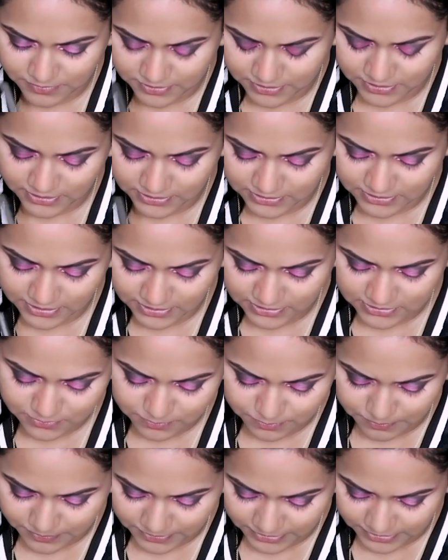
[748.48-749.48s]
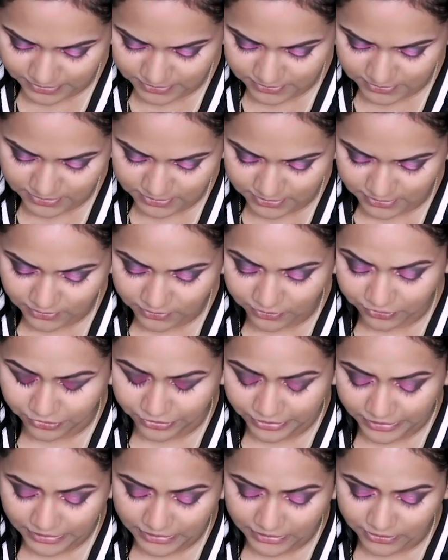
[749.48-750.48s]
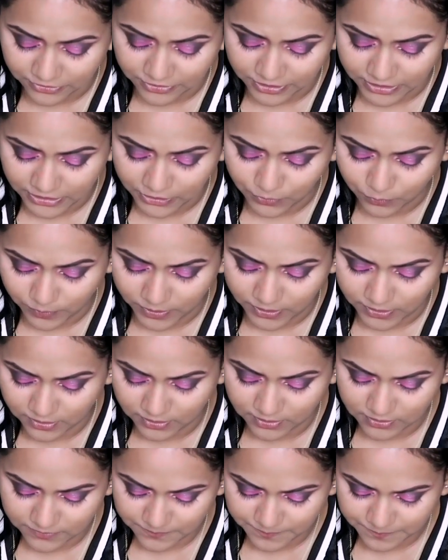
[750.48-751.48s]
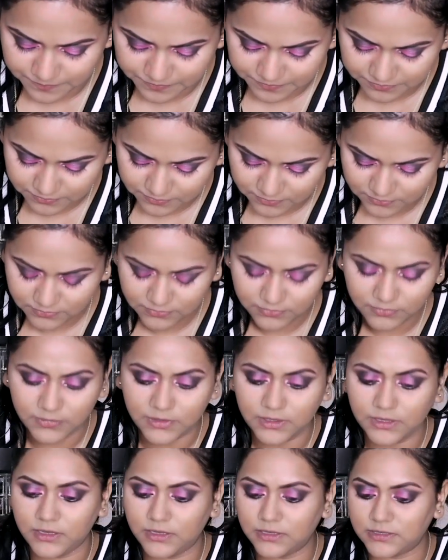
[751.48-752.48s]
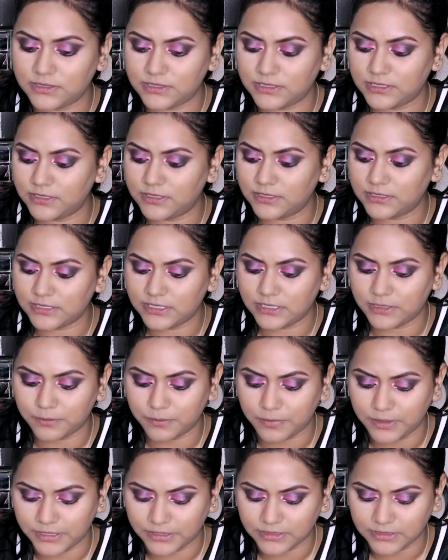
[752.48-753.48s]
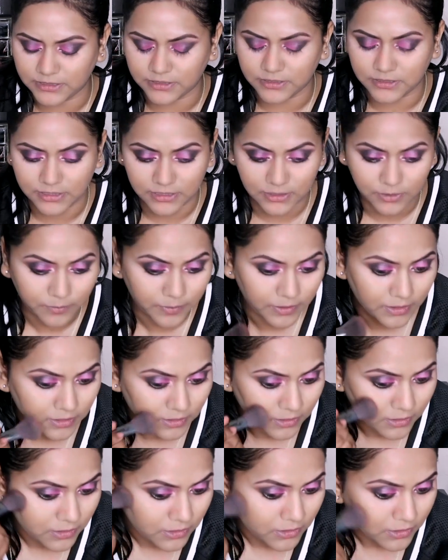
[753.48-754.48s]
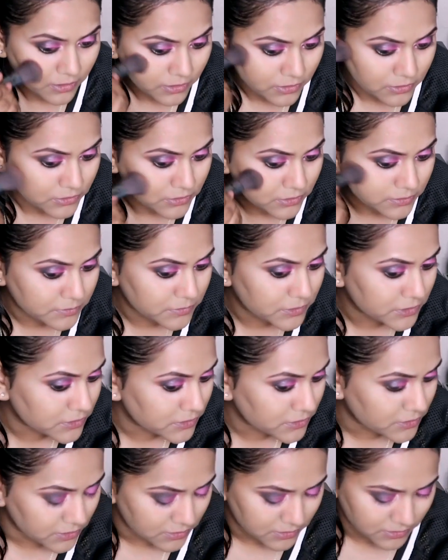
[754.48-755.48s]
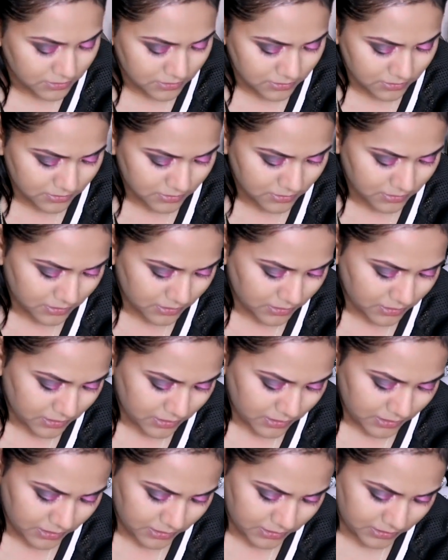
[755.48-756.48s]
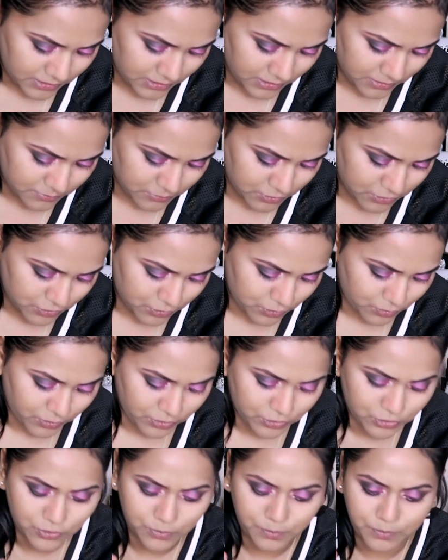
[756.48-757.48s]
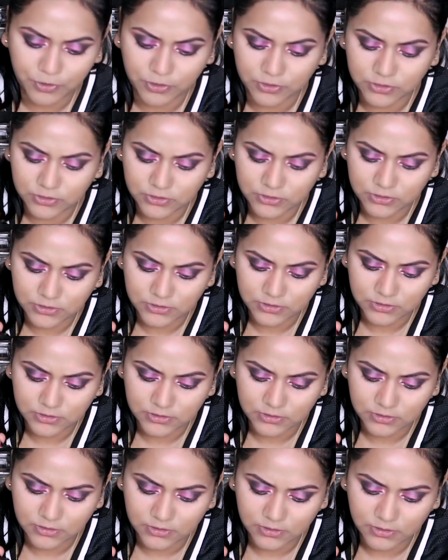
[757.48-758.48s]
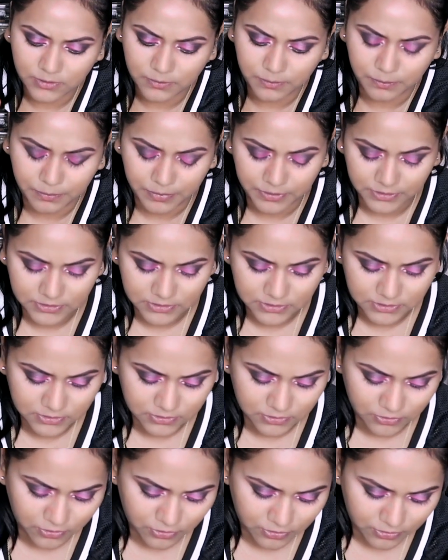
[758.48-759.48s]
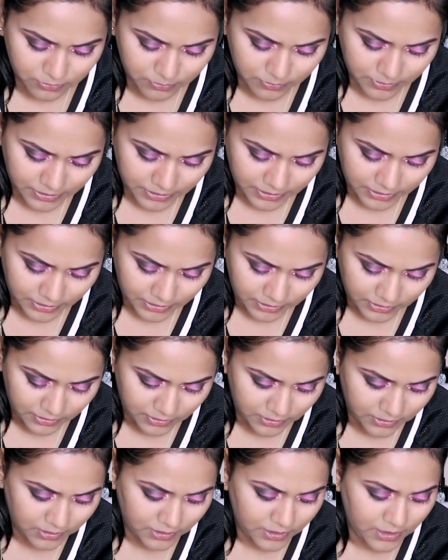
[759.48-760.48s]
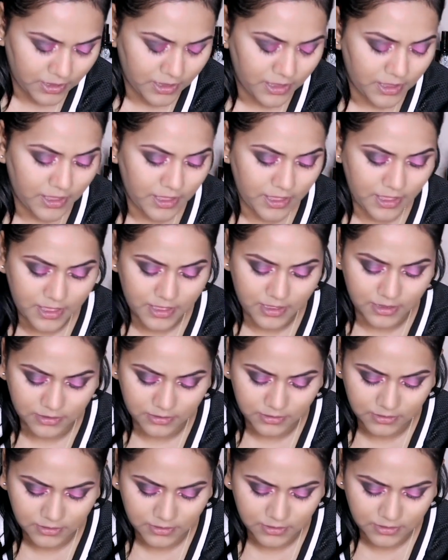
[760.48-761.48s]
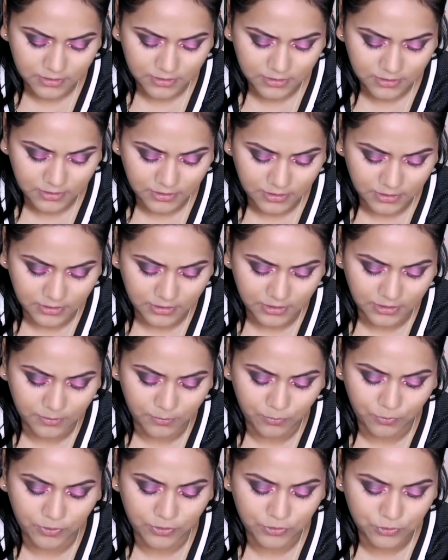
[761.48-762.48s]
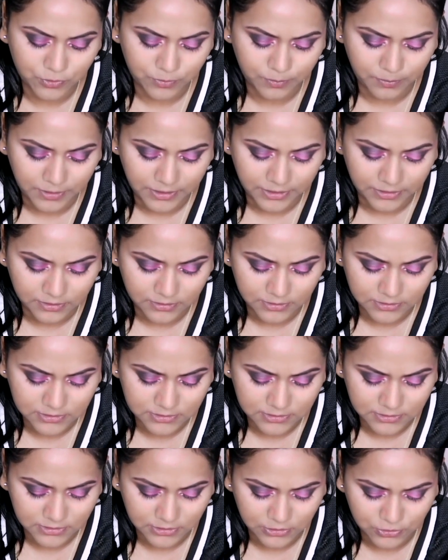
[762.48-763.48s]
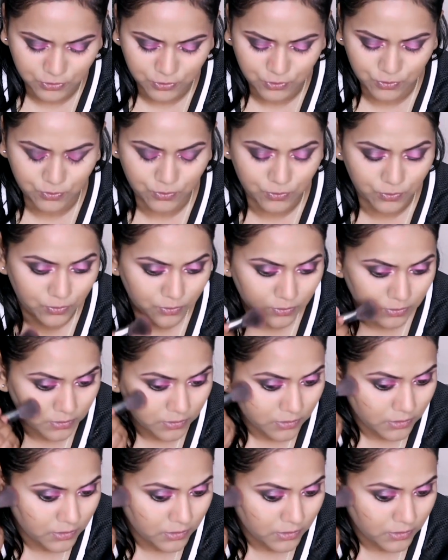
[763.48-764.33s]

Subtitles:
But it does blend in really, really well. It seriously blends in really well. So I'm just gonna, I think I'm just going to put a bit on my hand, and then I'm going to blend this into